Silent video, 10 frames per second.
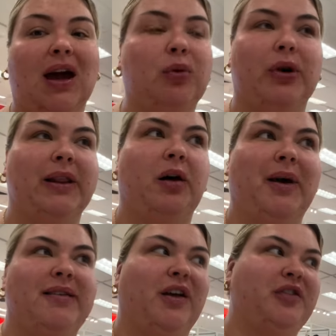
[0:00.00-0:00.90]
I won't allow
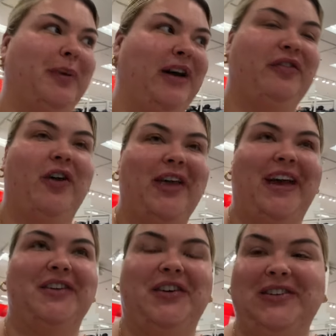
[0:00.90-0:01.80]
myself to buy a fall
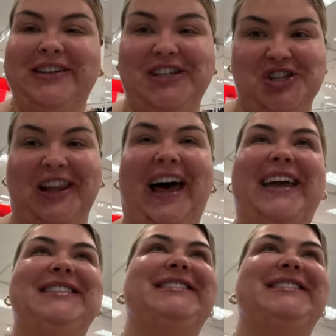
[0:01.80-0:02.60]
candle in July.